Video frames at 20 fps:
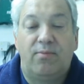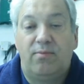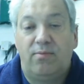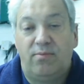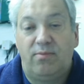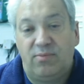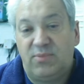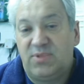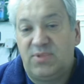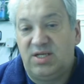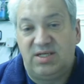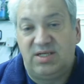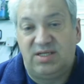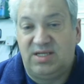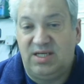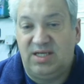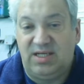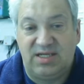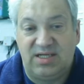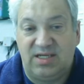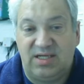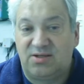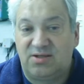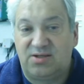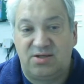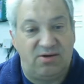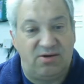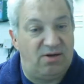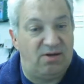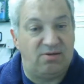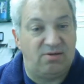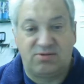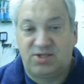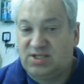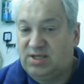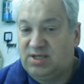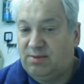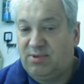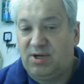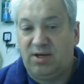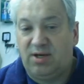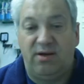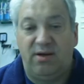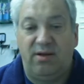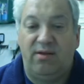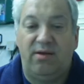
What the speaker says: The details are all similar,